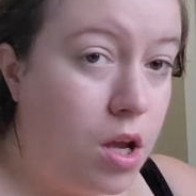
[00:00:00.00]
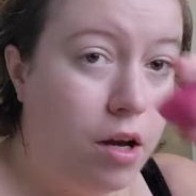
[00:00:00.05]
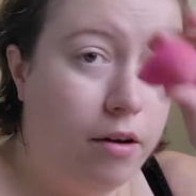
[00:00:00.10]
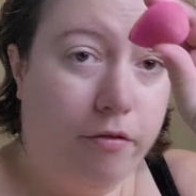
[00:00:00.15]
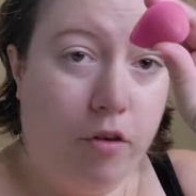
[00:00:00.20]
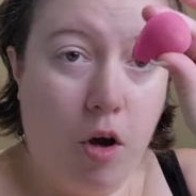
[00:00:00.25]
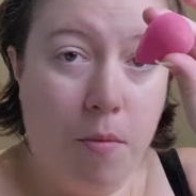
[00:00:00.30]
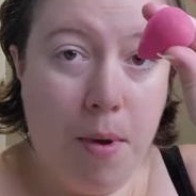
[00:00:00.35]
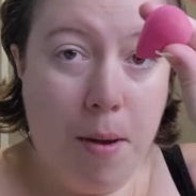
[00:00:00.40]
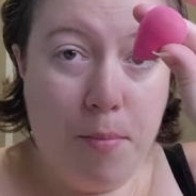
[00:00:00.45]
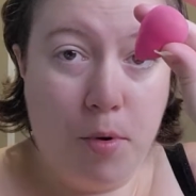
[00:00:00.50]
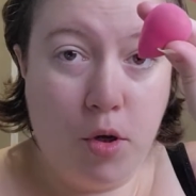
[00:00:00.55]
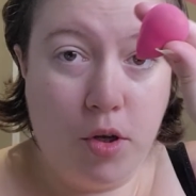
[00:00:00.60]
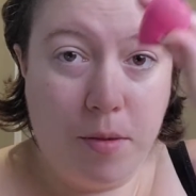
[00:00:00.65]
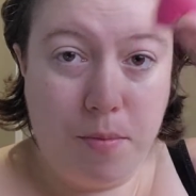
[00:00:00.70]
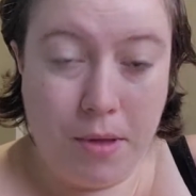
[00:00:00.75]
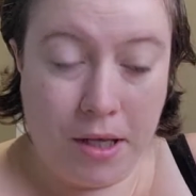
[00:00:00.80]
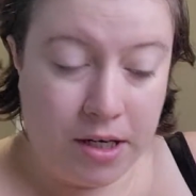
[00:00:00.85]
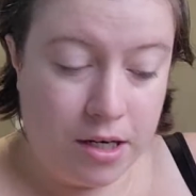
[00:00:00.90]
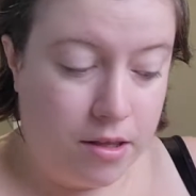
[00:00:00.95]
I've got my
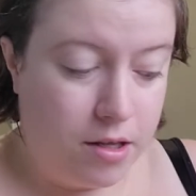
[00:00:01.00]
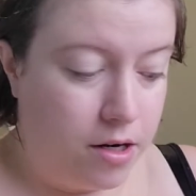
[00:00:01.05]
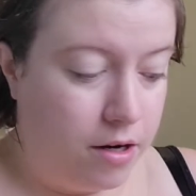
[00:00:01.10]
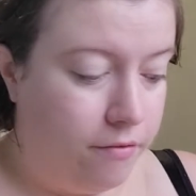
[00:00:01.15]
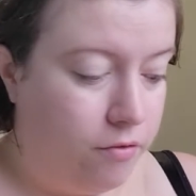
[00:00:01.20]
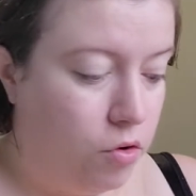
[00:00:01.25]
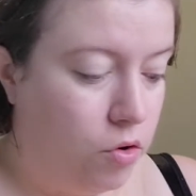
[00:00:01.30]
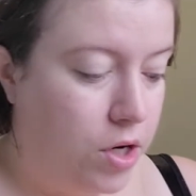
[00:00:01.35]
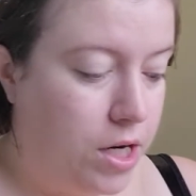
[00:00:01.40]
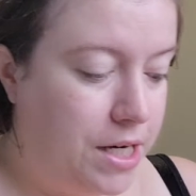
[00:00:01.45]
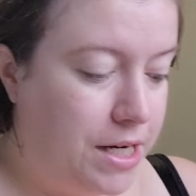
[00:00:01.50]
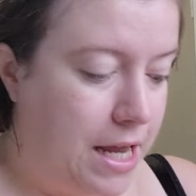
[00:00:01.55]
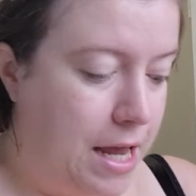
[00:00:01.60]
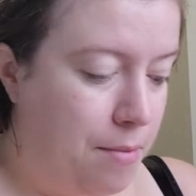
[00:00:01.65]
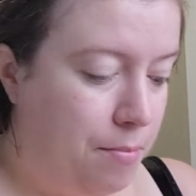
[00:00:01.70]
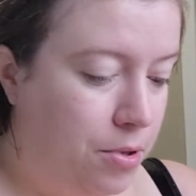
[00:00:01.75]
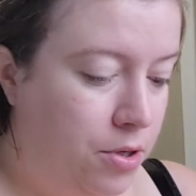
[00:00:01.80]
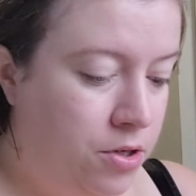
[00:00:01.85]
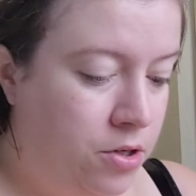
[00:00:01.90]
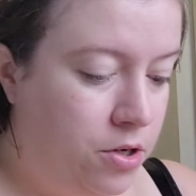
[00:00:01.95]
beauty blender that I've already
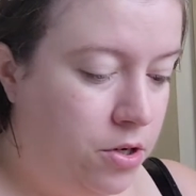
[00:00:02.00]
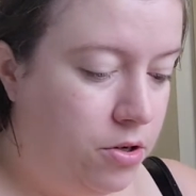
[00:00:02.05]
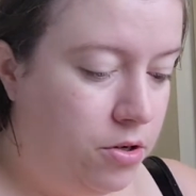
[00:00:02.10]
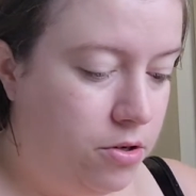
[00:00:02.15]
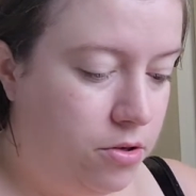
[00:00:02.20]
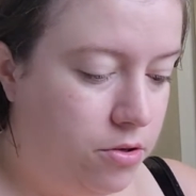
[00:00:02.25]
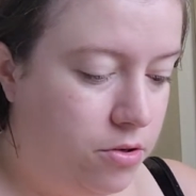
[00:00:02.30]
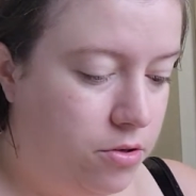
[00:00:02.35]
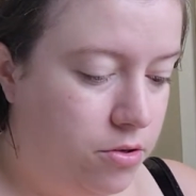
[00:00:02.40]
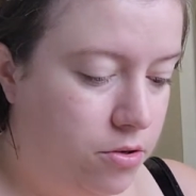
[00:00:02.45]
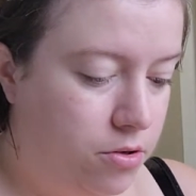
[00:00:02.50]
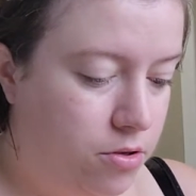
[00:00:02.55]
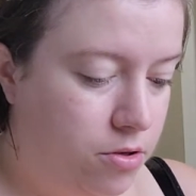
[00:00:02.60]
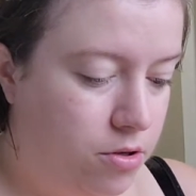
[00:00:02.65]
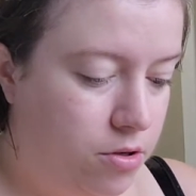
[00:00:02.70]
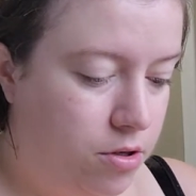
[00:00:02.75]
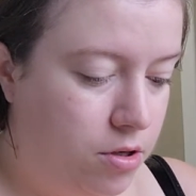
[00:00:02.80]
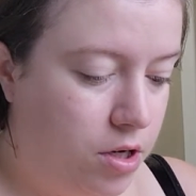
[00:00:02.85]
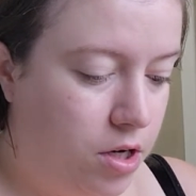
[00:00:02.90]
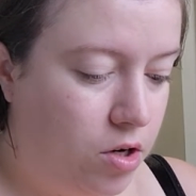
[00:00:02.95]
dampened.
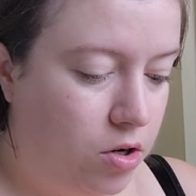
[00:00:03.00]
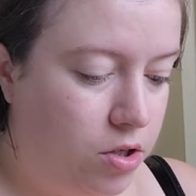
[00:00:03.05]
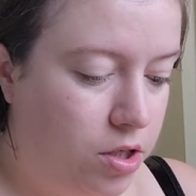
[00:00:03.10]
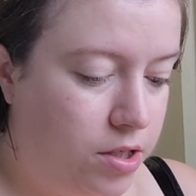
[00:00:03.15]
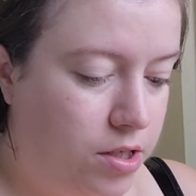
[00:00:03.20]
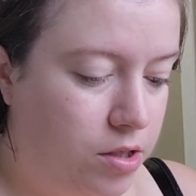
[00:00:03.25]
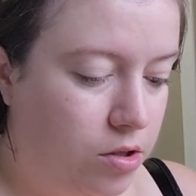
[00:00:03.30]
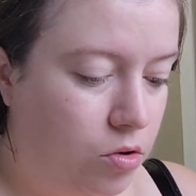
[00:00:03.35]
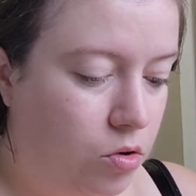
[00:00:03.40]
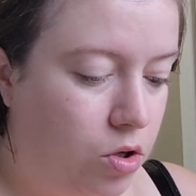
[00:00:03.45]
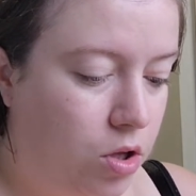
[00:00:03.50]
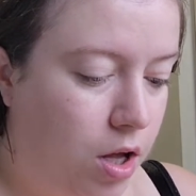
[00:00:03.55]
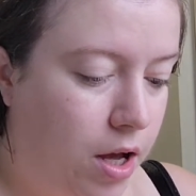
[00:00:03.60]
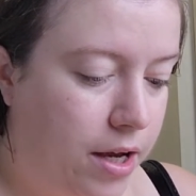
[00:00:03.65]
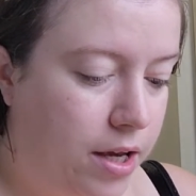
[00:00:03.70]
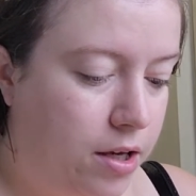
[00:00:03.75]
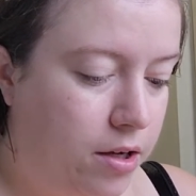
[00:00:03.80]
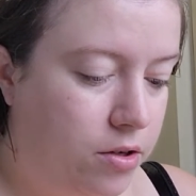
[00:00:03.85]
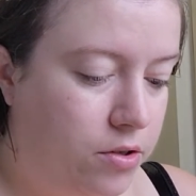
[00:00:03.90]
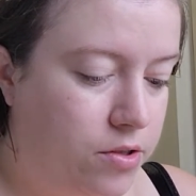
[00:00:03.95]
I know it doesn't look
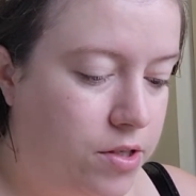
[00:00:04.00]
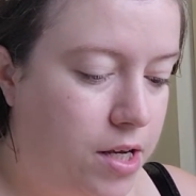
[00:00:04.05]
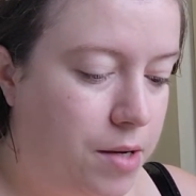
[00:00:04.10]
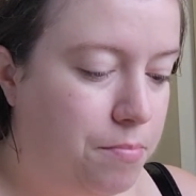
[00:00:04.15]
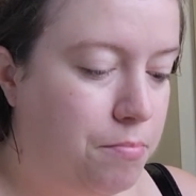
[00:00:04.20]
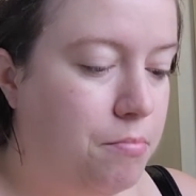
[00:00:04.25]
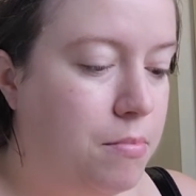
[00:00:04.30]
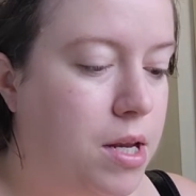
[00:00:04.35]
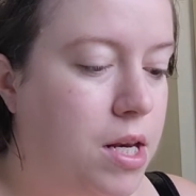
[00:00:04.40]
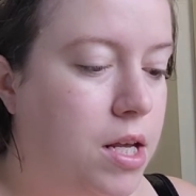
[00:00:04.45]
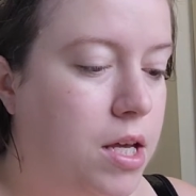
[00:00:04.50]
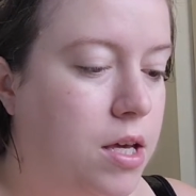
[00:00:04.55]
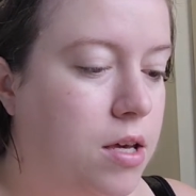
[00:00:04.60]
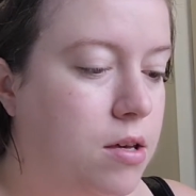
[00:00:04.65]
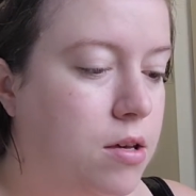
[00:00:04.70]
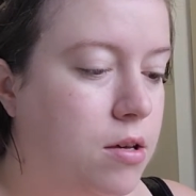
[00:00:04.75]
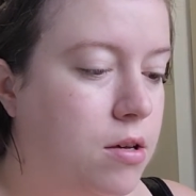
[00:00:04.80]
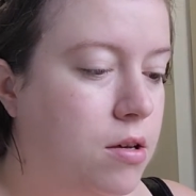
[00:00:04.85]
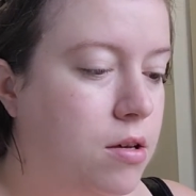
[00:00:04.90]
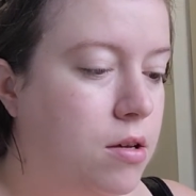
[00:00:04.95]
like it because they're mini
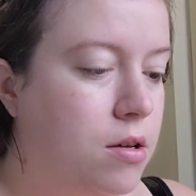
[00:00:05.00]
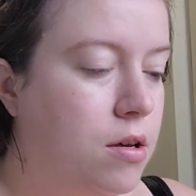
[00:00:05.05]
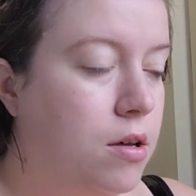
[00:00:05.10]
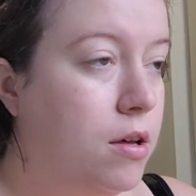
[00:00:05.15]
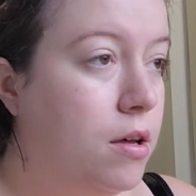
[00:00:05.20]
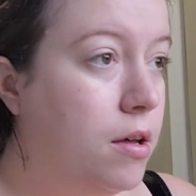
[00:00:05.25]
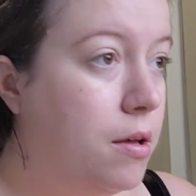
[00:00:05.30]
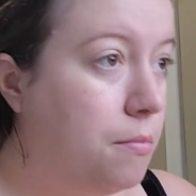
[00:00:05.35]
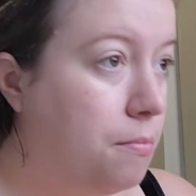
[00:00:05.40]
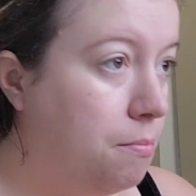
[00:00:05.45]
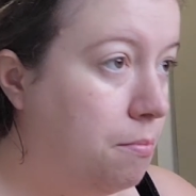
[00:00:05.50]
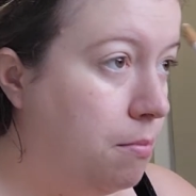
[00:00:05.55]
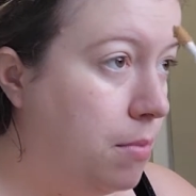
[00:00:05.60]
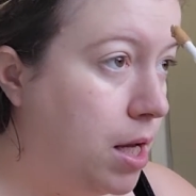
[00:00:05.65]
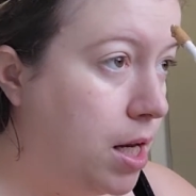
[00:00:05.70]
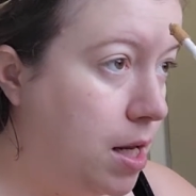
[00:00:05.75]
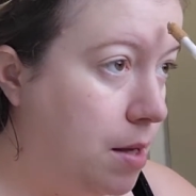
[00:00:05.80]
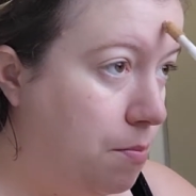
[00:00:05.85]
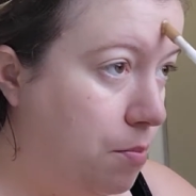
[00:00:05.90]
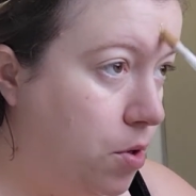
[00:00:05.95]

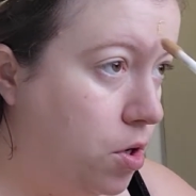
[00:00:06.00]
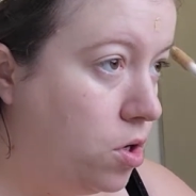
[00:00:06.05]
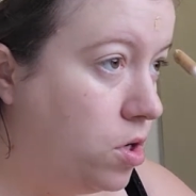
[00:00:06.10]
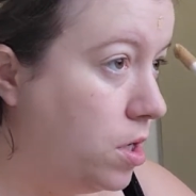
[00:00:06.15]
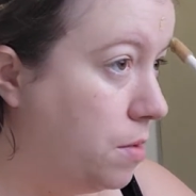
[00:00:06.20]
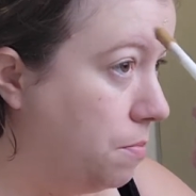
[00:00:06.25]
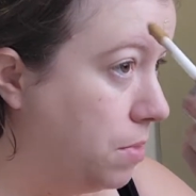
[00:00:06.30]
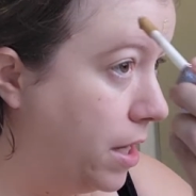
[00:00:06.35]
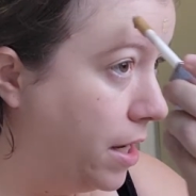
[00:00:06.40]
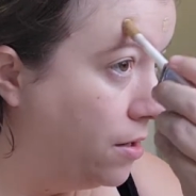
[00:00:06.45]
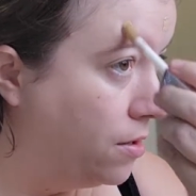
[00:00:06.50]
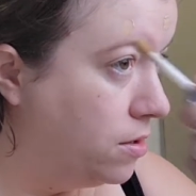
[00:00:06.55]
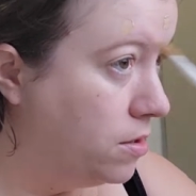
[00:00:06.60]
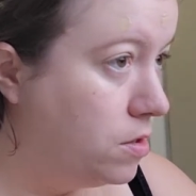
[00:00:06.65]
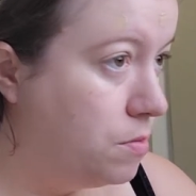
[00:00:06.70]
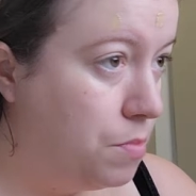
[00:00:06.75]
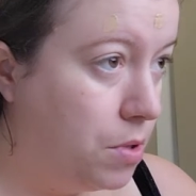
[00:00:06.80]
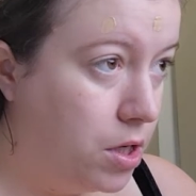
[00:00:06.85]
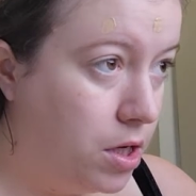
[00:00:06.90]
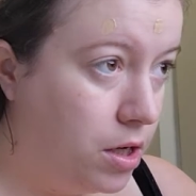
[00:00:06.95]
beauty
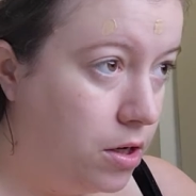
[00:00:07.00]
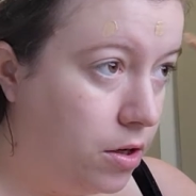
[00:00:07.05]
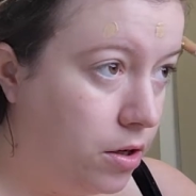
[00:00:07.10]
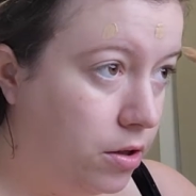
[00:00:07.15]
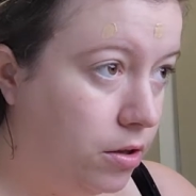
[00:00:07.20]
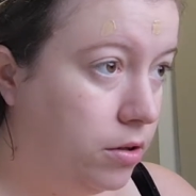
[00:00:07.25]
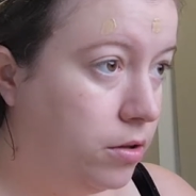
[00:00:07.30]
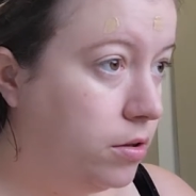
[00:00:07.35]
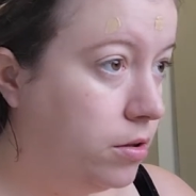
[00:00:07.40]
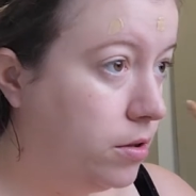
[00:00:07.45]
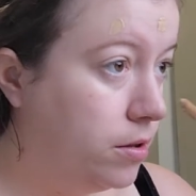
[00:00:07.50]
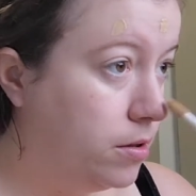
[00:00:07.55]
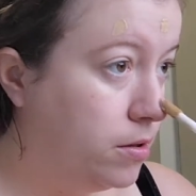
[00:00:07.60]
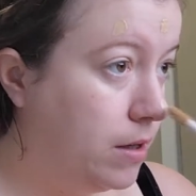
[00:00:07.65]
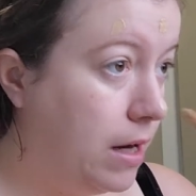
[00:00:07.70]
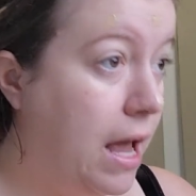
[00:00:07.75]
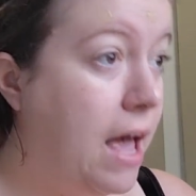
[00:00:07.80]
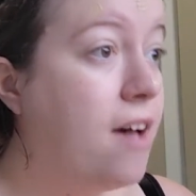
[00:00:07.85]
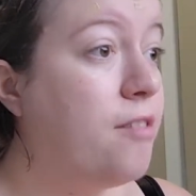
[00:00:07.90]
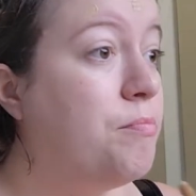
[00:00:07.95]
blenders, but you know,
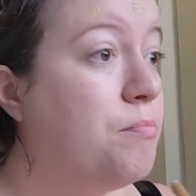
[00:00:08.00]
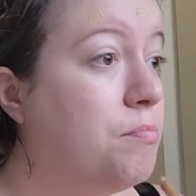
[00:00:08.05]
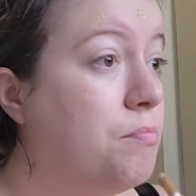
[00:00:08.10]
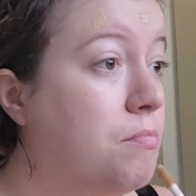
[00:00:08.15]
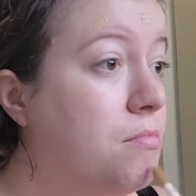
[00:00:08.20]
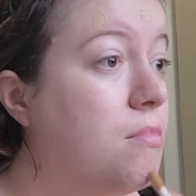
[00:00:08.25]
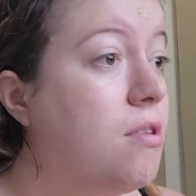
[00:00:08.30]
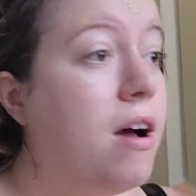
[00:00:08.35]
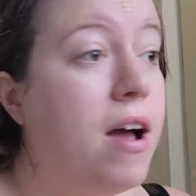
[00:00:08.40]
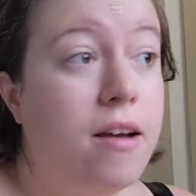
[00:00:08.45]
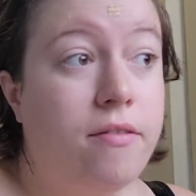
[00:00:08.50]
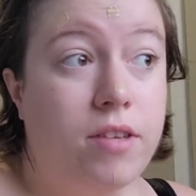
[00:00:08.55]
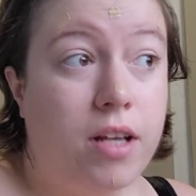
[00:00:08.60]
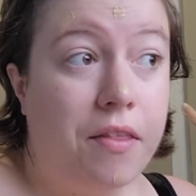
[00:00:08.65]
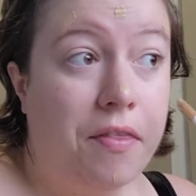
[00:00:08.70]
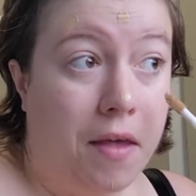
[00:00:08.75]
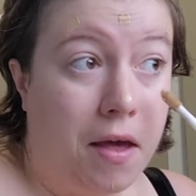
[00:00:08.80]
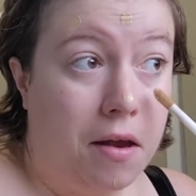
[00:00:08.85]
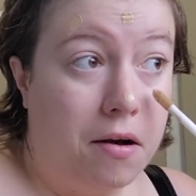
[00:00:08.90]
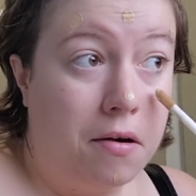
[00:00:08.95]
I have
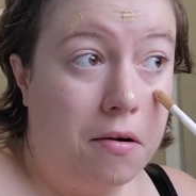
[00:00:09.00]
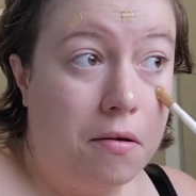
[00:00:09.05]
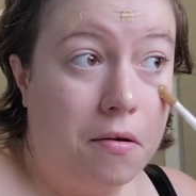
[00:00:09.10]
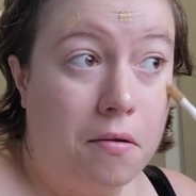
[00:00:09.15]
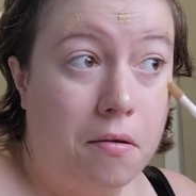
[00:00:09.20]
done that.